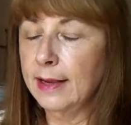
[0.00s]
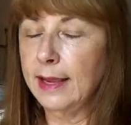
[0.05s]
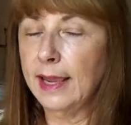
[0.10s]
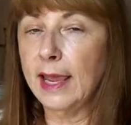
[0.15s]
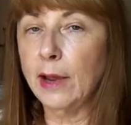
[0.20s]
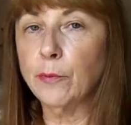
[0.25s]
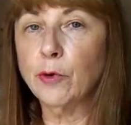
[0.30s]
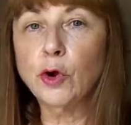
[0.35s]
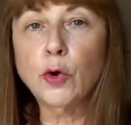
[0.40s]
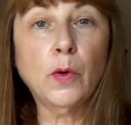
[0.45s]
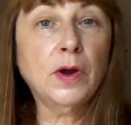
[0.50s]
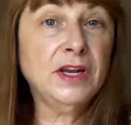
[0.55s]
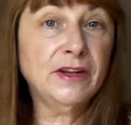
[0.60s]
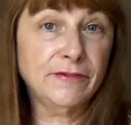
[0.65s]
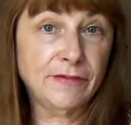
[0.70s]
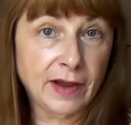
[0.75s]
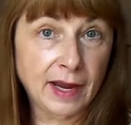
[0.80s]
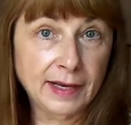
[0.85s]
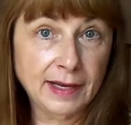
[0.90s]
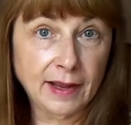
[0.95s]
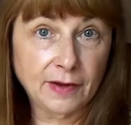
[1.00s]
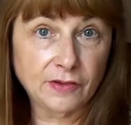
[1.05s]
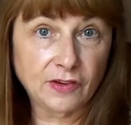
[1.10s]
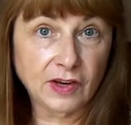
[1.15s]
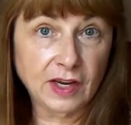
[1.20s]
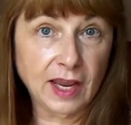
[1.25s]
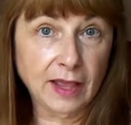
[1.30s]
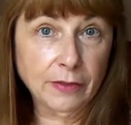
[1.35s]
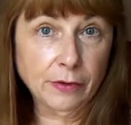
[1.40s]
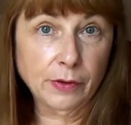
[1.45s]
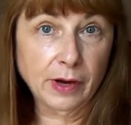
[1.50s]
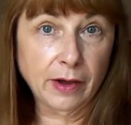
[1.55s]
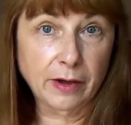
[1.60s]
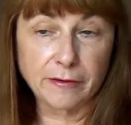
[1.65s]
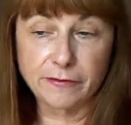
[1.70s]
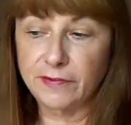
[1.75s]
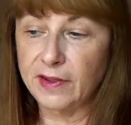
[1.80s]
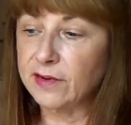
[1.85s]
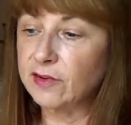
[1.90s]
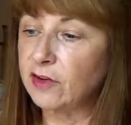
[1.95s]
and we're going to find out together how
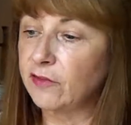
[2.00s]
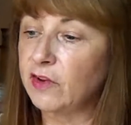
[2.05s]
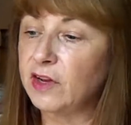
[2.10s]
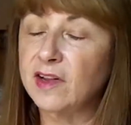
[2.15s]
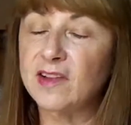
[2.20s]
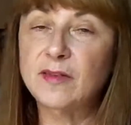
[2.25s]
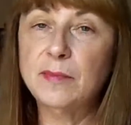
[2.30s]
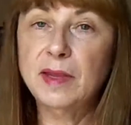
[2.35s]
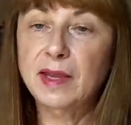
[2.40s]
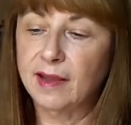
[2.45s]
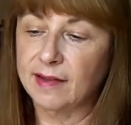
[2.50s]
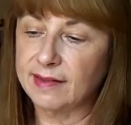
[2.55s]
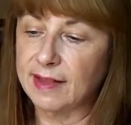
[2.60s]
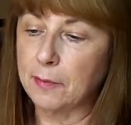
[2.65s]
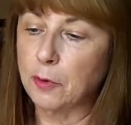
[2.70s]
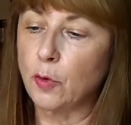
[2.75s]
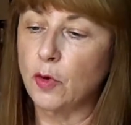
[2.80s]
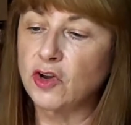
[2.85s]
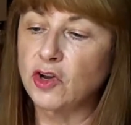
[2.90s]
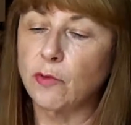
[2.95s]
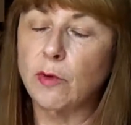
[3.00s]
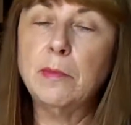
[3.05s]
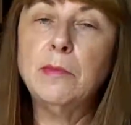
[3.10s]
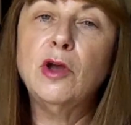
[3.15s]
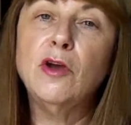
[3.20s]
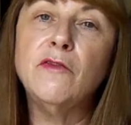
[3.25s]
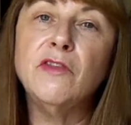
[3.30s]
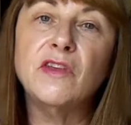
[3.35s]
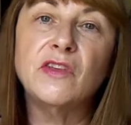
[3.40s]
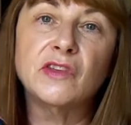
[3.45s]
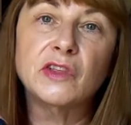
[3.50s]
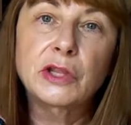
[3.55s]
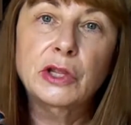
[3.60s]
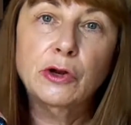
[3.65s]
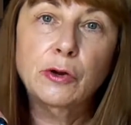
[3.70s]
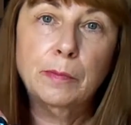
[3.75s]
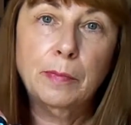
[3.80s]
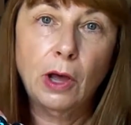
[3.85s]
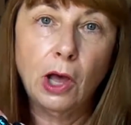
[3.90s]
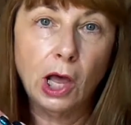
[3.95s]
effective it is because I'm going to remove this
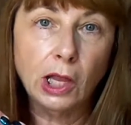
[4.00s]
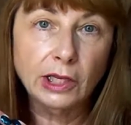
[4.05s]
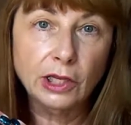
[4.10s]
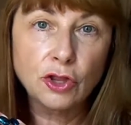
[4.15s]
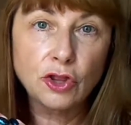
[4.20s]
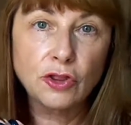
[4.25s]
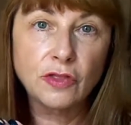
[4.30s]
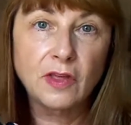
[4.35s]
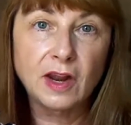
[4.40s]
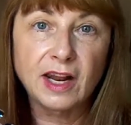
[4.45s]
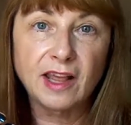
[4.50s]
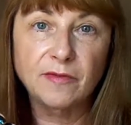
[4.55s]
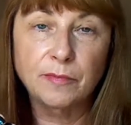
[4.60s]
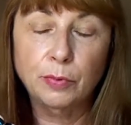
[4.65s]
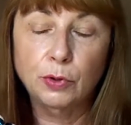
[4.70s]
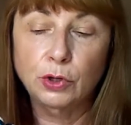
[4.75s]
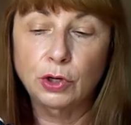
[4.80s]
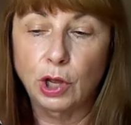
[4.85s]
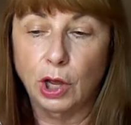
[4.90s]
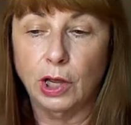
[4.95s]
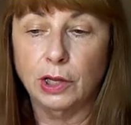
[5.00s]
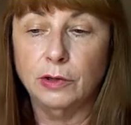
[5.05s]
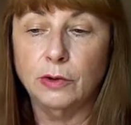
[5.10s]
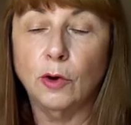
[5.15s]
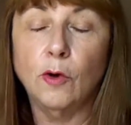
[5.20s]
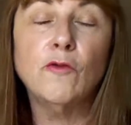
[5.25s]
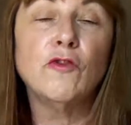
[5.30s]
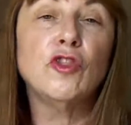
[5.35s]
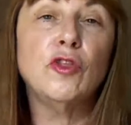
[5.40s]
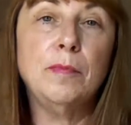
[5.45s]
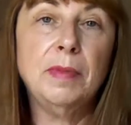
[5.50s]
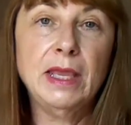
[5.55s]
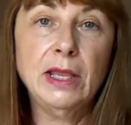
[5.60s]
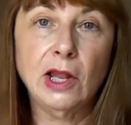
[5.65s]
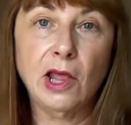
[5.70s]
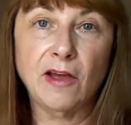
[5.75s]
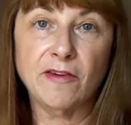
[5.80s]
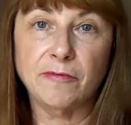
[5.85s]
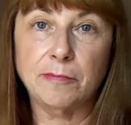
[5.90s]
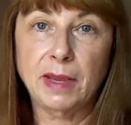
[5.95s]
glitter polish that I've put on over the
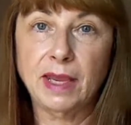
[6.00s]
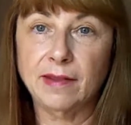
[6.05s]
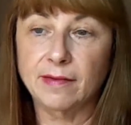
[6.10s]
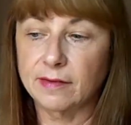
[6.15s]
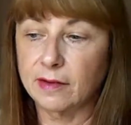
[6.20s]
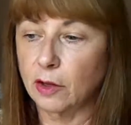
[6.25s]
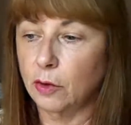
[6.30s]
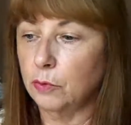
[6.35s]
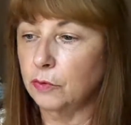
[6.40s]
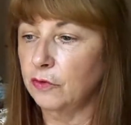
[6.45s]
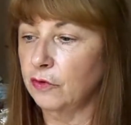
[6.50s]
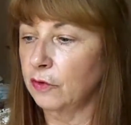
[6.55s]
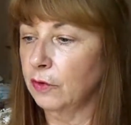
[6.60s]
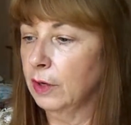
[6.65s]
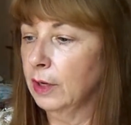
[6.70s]
peel-off base coat.